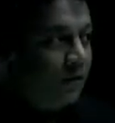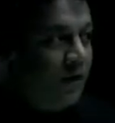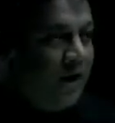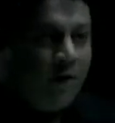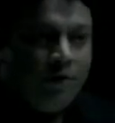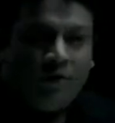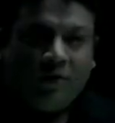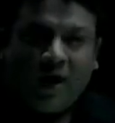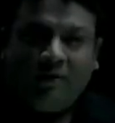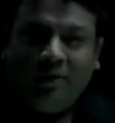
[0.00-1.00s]
Now
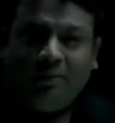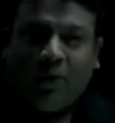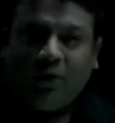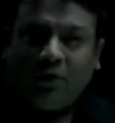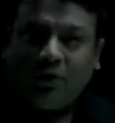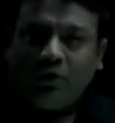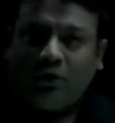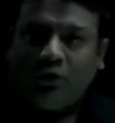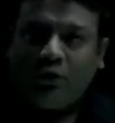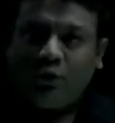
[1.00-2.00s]
I will put
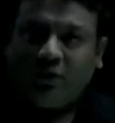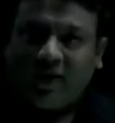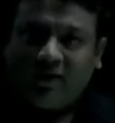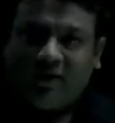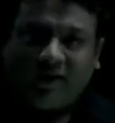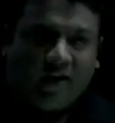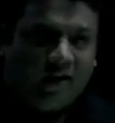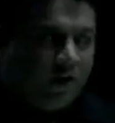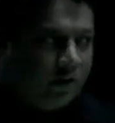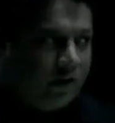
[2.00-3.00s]
two things
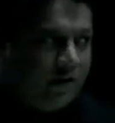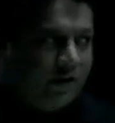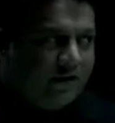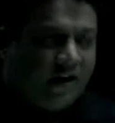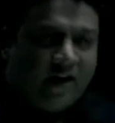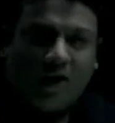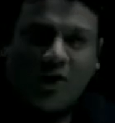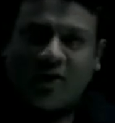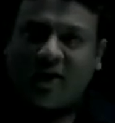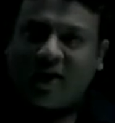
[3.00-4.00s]
here on the left hand side and
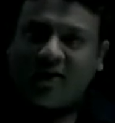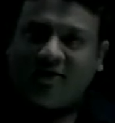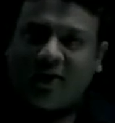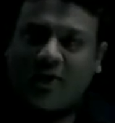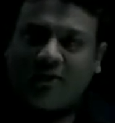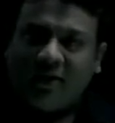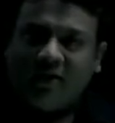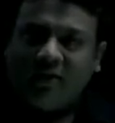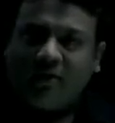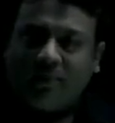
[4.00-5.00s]
on the right hand side of the
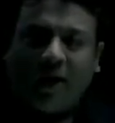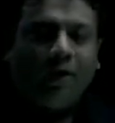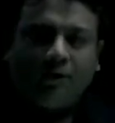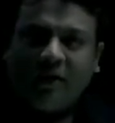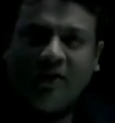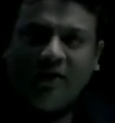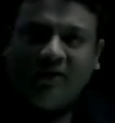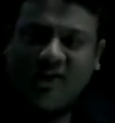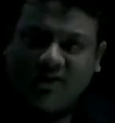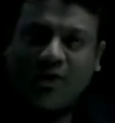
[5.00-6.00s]
part of the
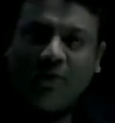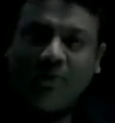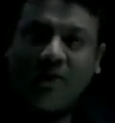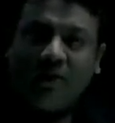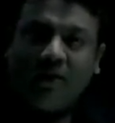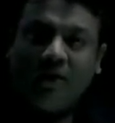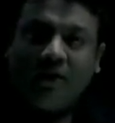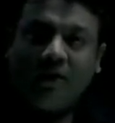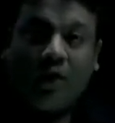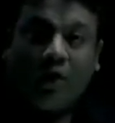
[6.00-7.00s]
seesaw.
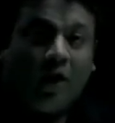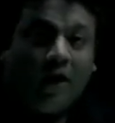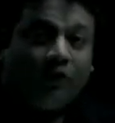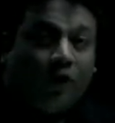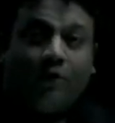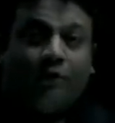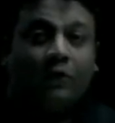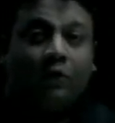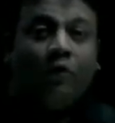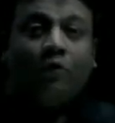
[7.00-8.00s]
Now as all of you
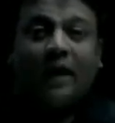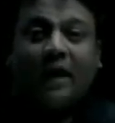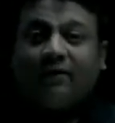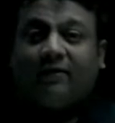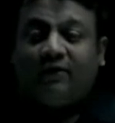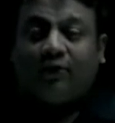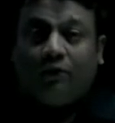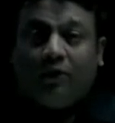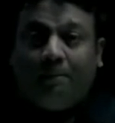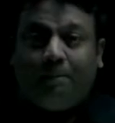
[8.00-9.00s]
know that the seesaw
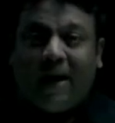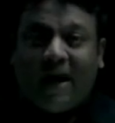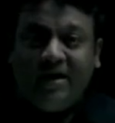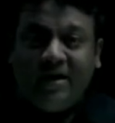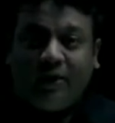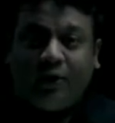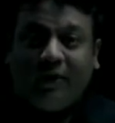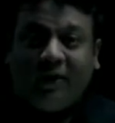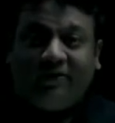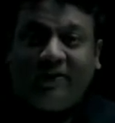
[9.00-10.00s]
will bend
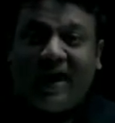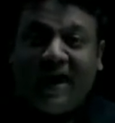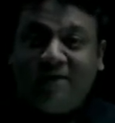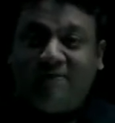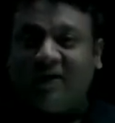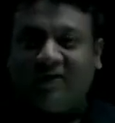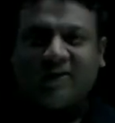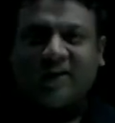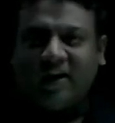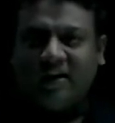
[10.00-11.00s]
towards the heavier
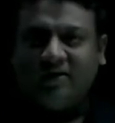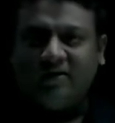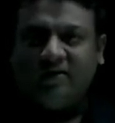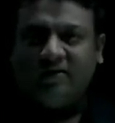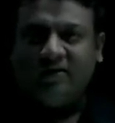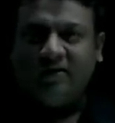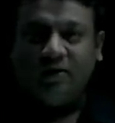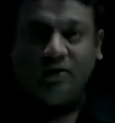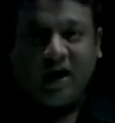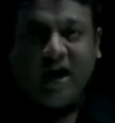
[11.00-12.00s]
side.
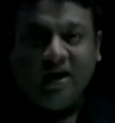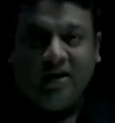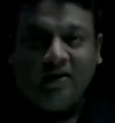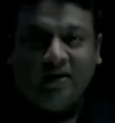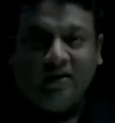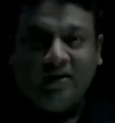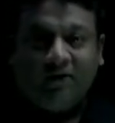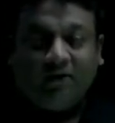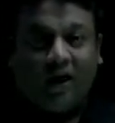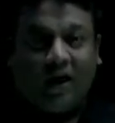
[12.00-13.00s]
Okay,
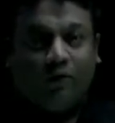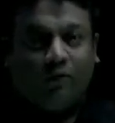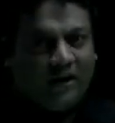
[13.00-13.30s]
so now